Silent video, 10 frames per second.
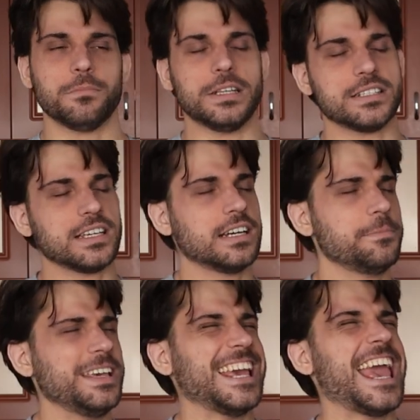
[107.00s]
But it's gonna
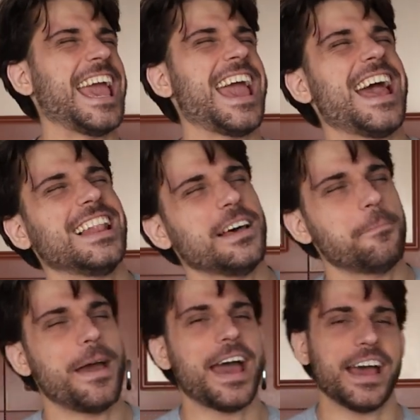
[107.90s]
be hella
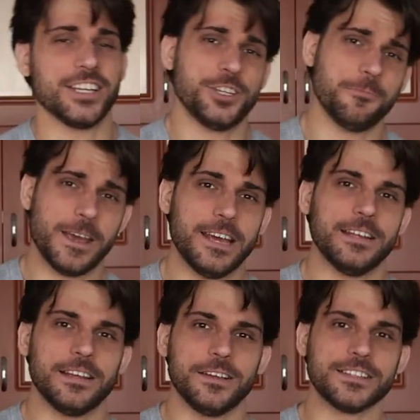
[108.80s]
match,
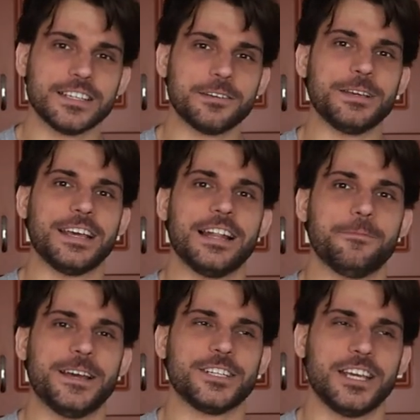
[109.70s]
man. It's gonna be hella
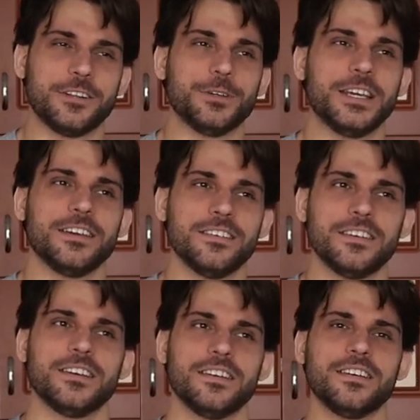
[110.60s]
match. Can we
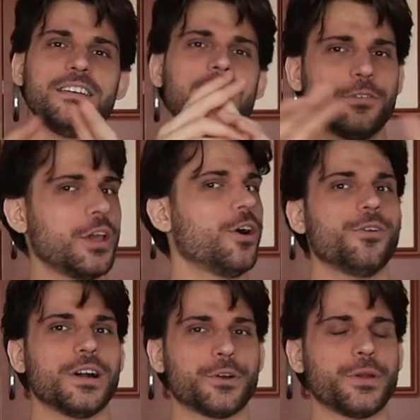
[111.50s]

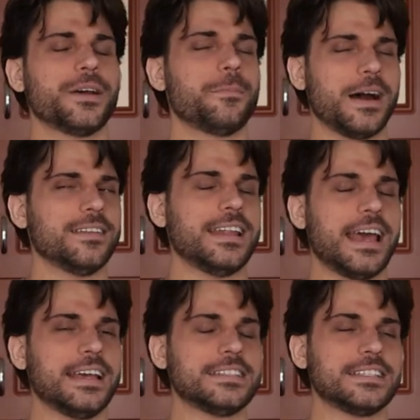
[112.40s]
all agree about
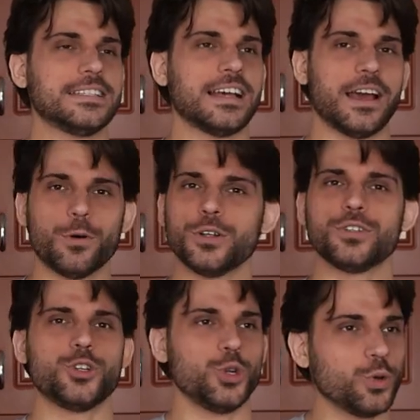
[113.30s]
this? I
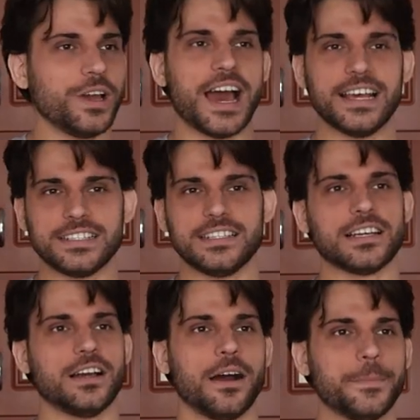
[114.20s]
want you guys in the
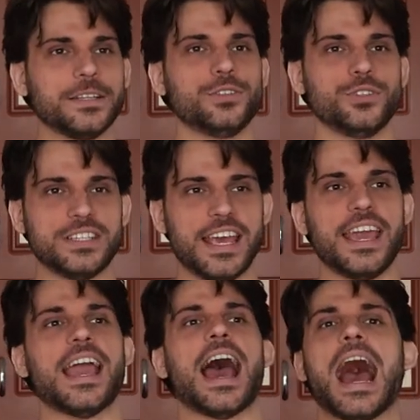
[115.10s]
comment to
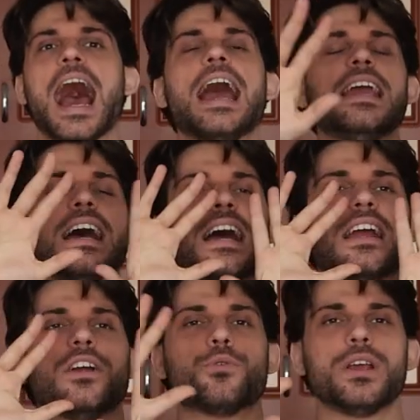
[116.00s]
say, I
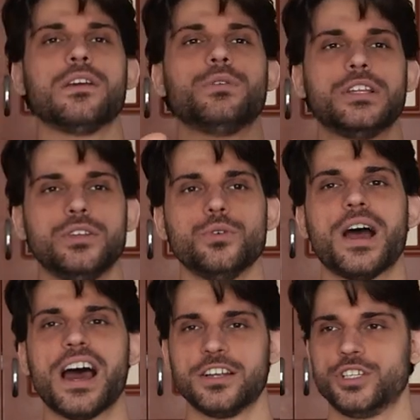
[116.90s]
agree with you,
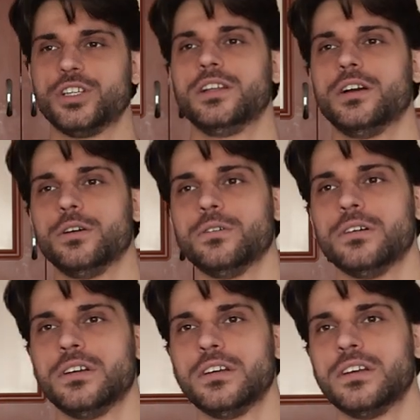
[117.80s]
Angelo.
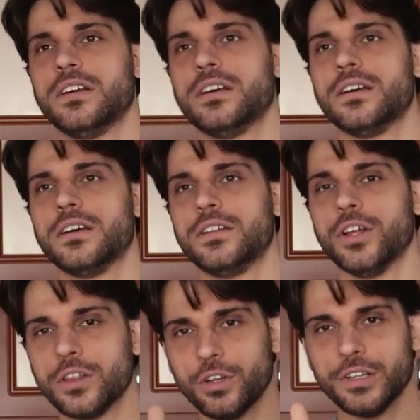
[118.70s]

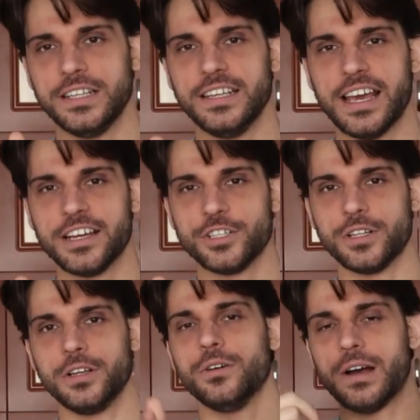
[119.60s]
Not Tony
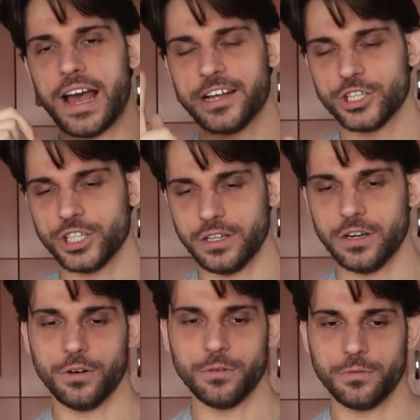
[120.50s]
D'Angelo.
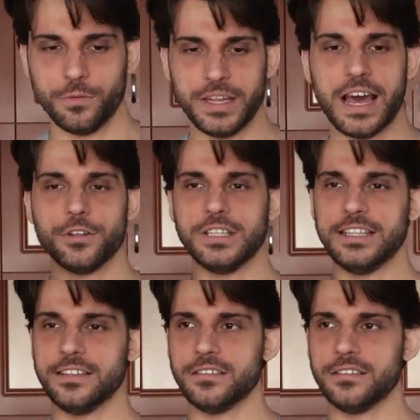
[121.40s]
Angelo, without